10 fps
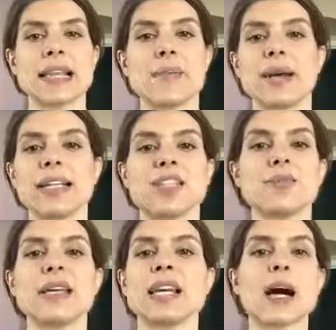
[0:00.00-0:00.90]
And that might
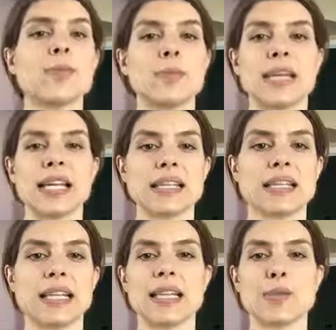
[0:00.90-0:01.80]
just be a couple of
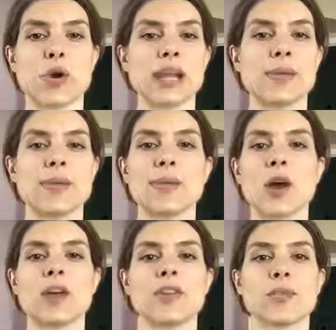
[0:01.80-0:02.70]
minutes in the morning. It might be
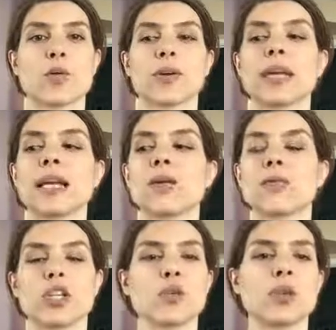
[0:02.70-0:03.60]
part of your morning
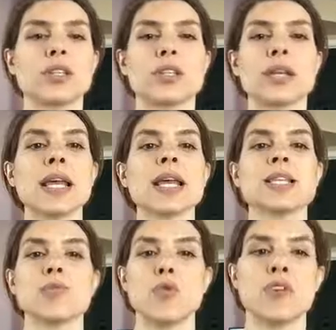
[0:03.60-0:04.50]
ritual
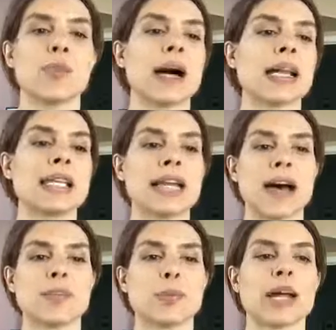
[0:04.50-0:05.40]
to move your body, to
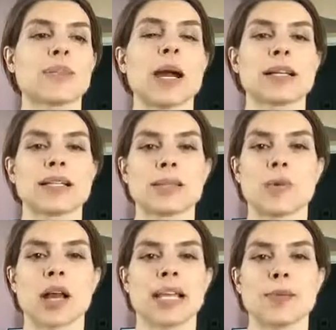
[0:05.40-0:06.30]
have a breath practice, a
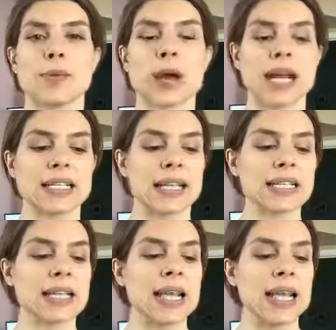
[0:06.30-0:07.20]
pranayama
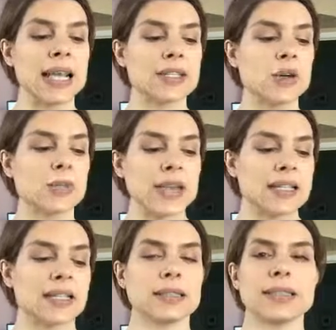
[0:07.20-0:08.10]
practice. So
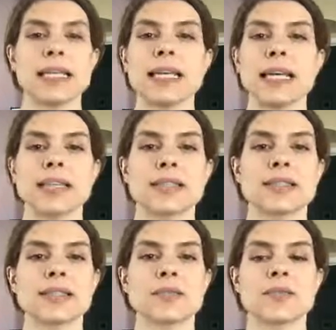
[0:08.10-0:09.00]
basically
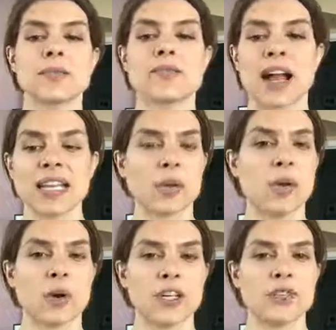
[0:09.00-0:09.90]
it's finding
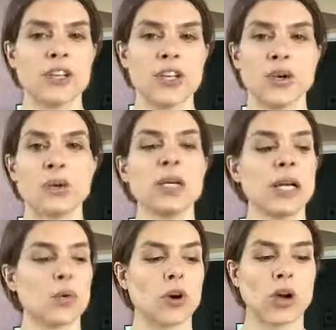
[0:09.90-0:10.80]
what works for you.
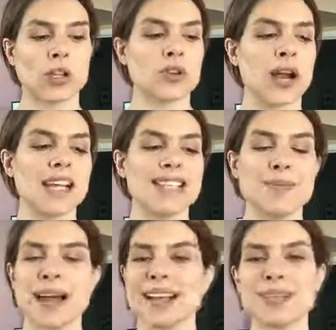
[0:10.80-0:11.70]
We're all trying to
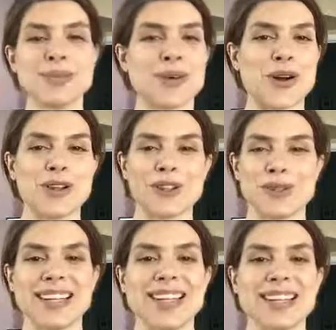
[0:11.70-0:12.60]
balance. We're all
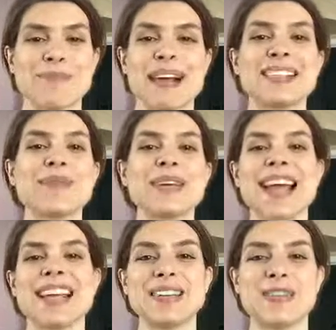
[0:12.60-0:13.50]
doing the best that we
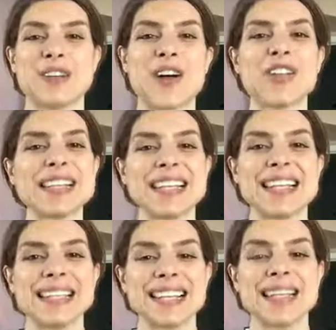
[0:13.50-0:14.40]
can to fit all these
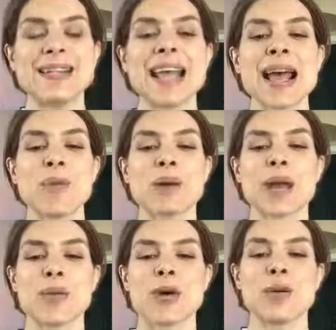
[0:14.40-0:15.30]
things in. But
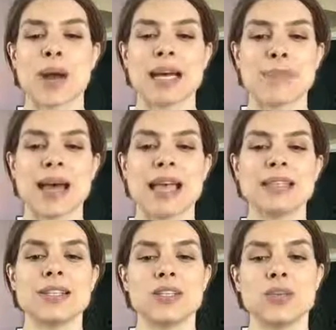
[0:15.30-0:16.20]
I would
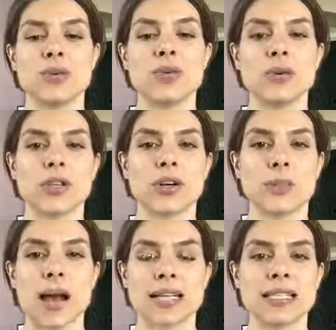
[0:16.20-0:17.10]
recommend 2
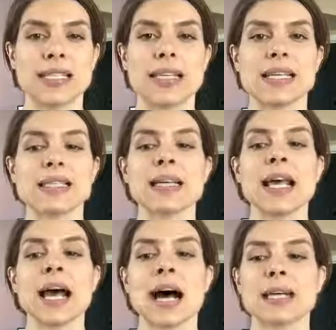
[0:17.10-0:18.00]
yoga practices,
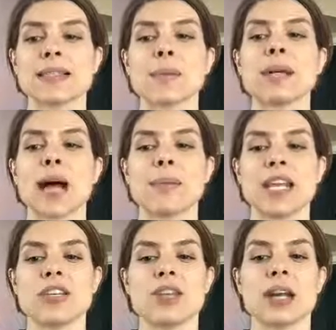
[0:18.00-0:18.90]
some
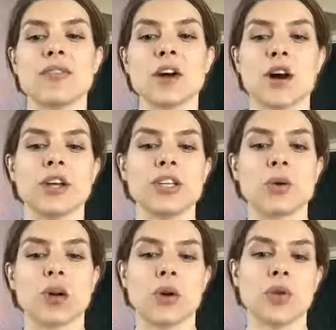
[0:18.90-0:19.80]
combination of on
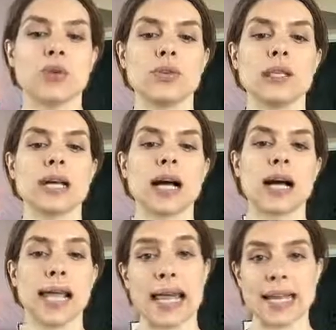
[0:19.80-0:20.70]
your own
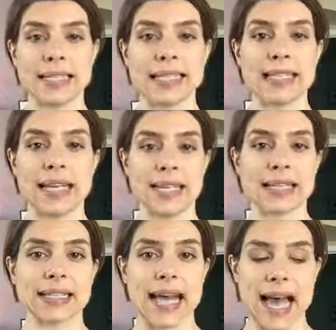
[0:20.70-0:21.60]
and in
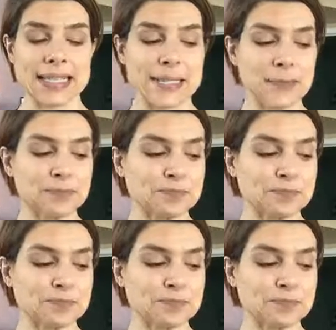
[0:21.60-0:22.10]
a class.